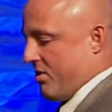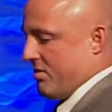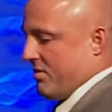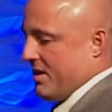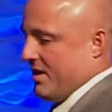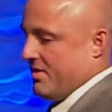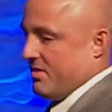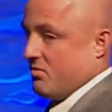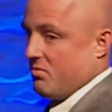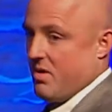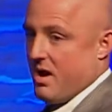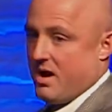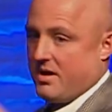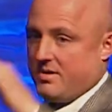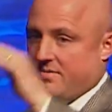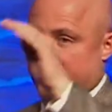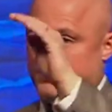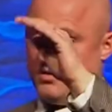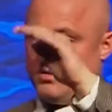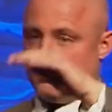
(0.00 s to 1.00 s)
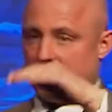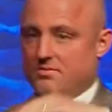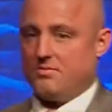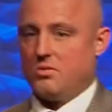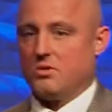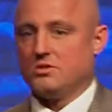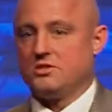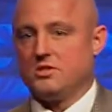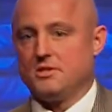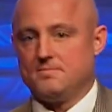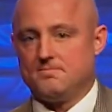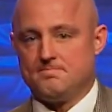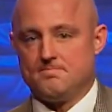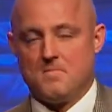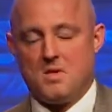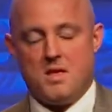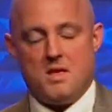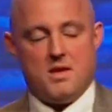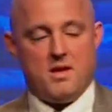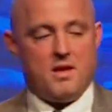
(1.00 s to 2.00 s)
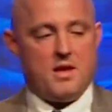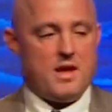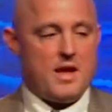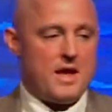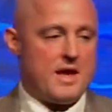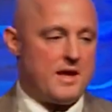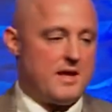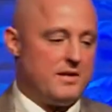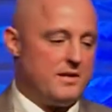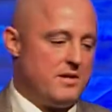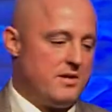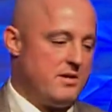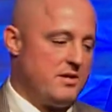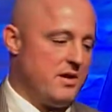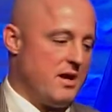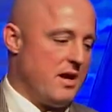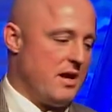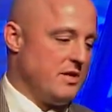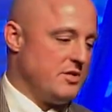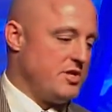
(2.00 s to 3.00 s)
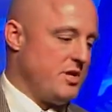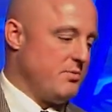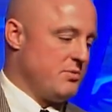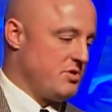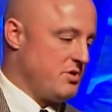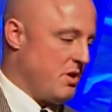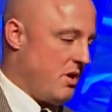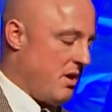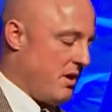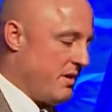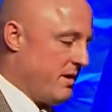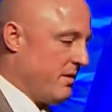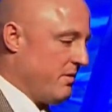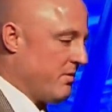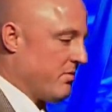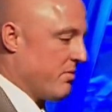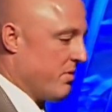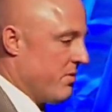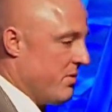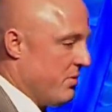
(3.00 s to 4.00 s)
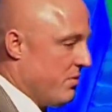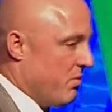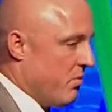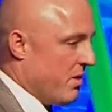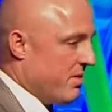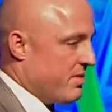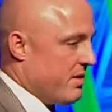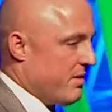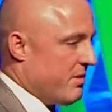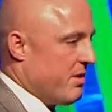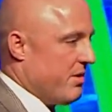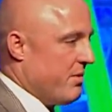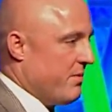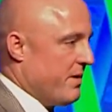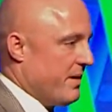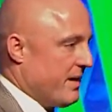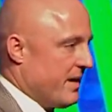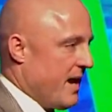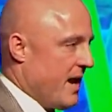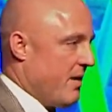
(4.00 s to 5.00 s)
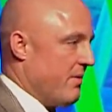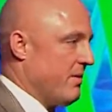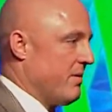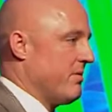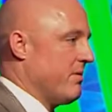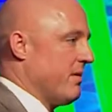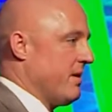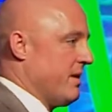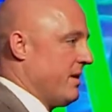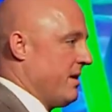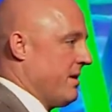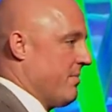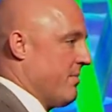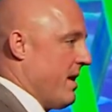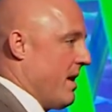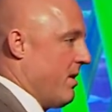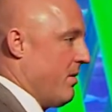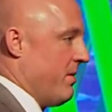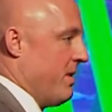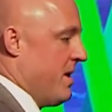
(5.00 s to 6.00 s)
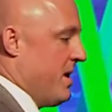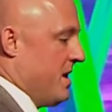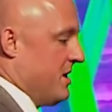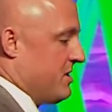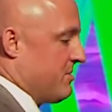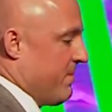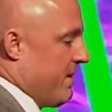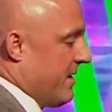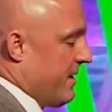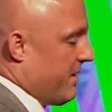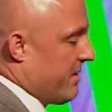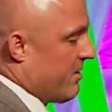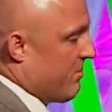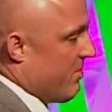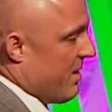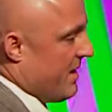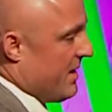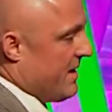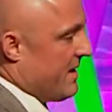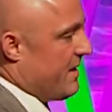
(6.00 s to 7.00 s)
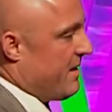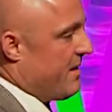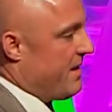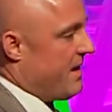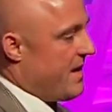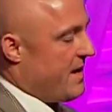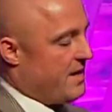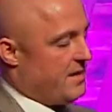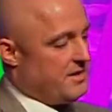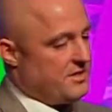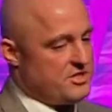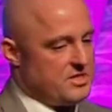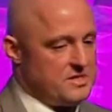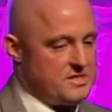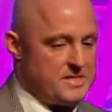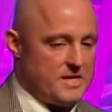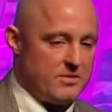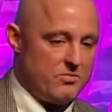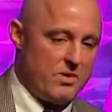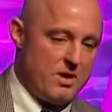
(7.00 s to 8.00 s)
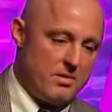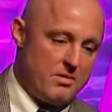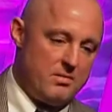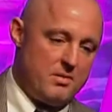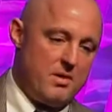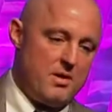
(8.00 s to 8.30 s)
in the Rockefeller fortune. And she was talking through what they're doing and how they're thinking about spending their money. And she said, well,